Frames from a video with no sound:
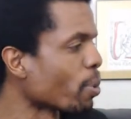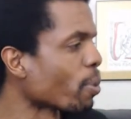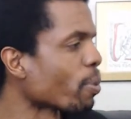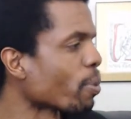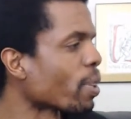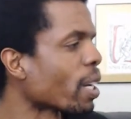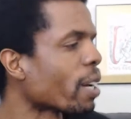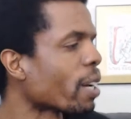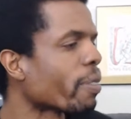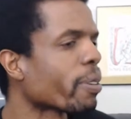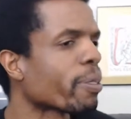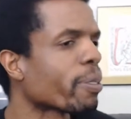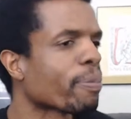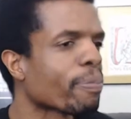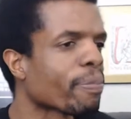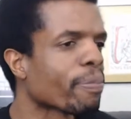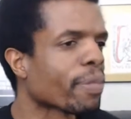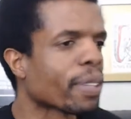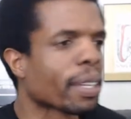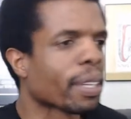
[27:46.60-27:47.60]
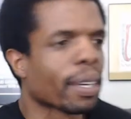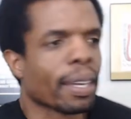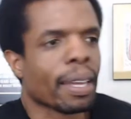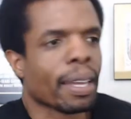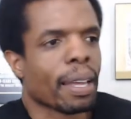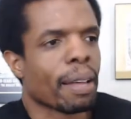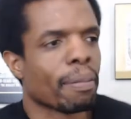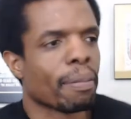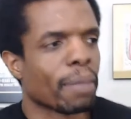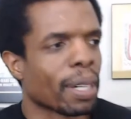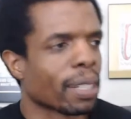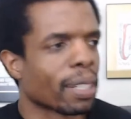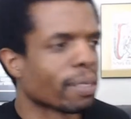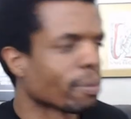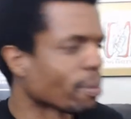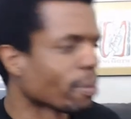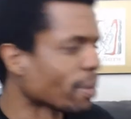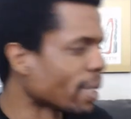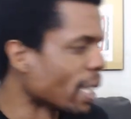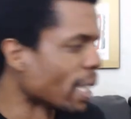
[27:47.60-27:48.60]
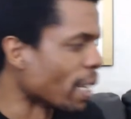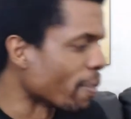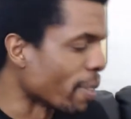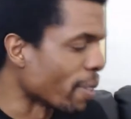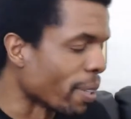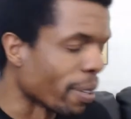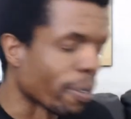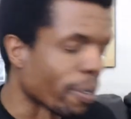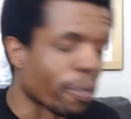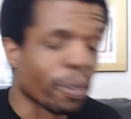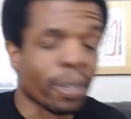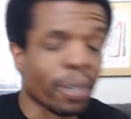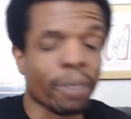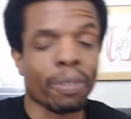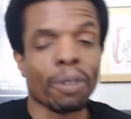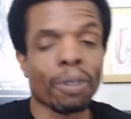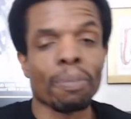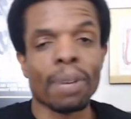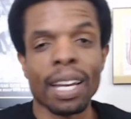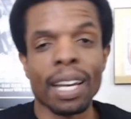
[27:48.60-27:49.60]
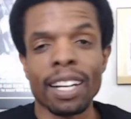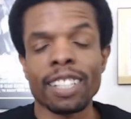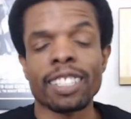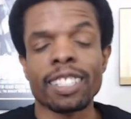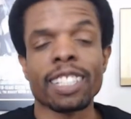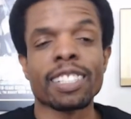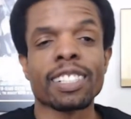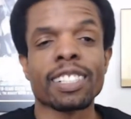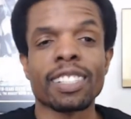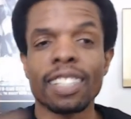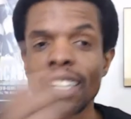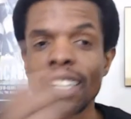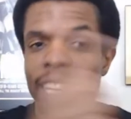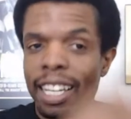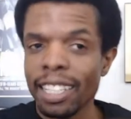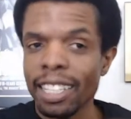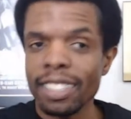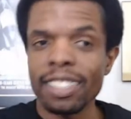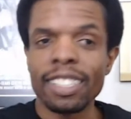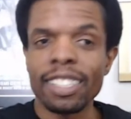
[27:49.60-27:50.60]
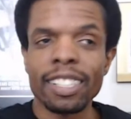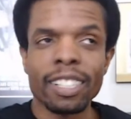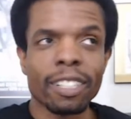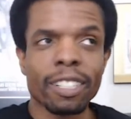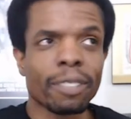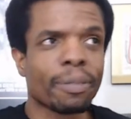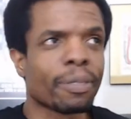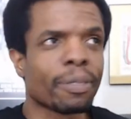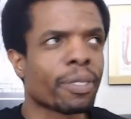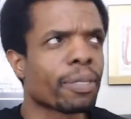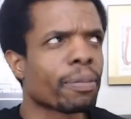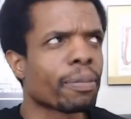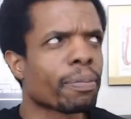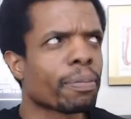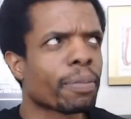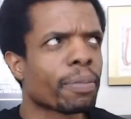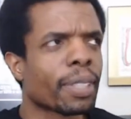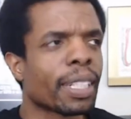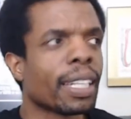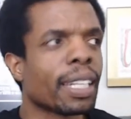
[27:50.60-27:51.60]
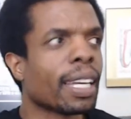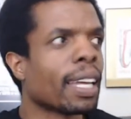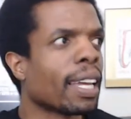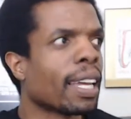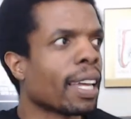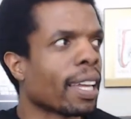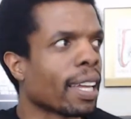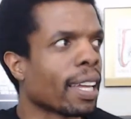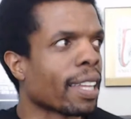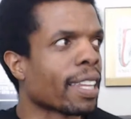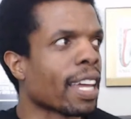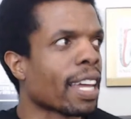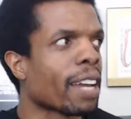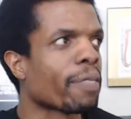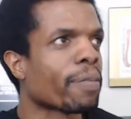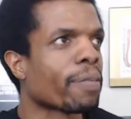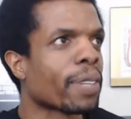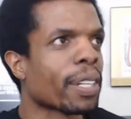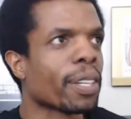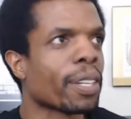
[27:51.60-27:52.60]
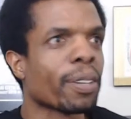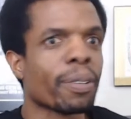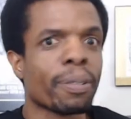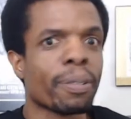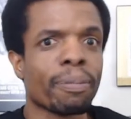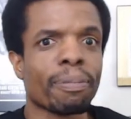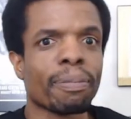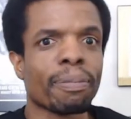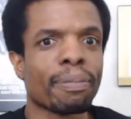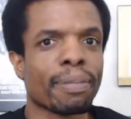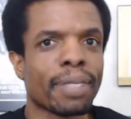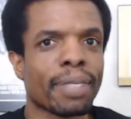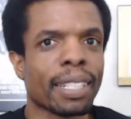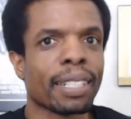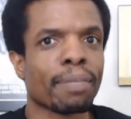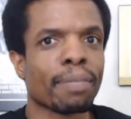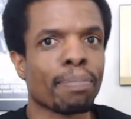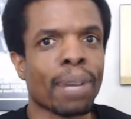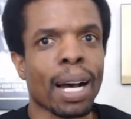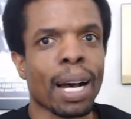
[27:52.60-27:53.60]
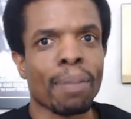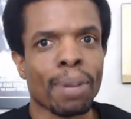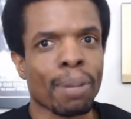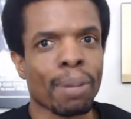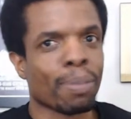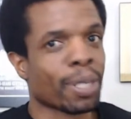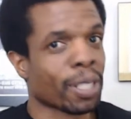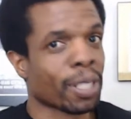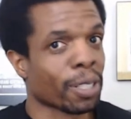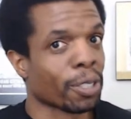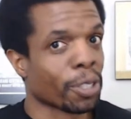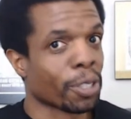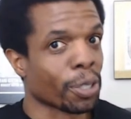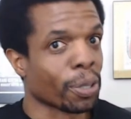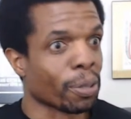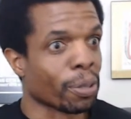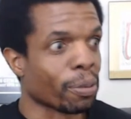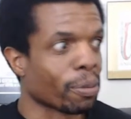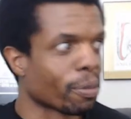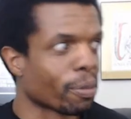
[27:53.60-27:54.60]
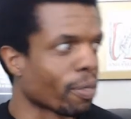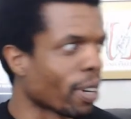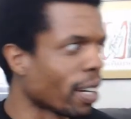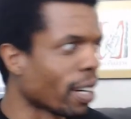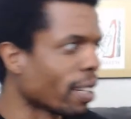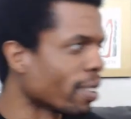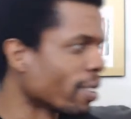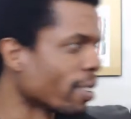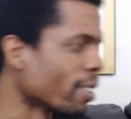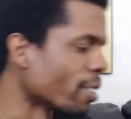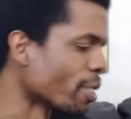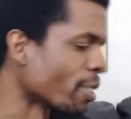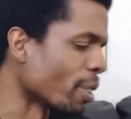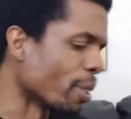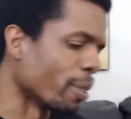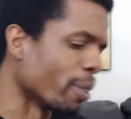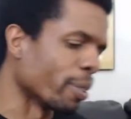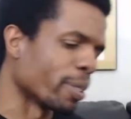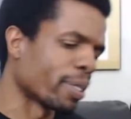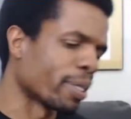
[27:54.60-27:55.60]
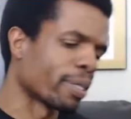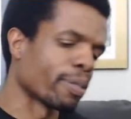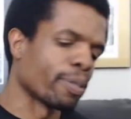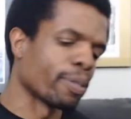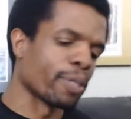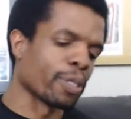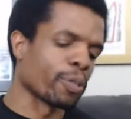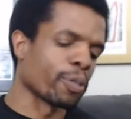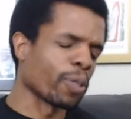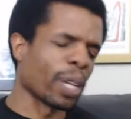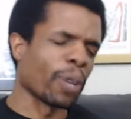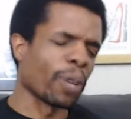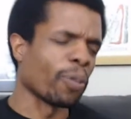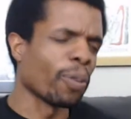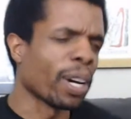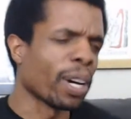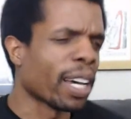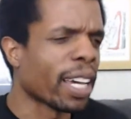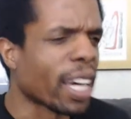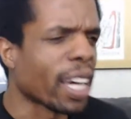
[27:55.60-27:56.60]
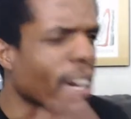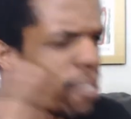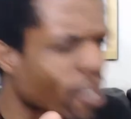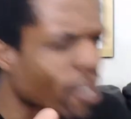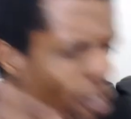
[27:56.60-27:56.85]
or whatever. But if you if you're paying attention last year, that video didn't pop up until June, right? So it's, it's way way after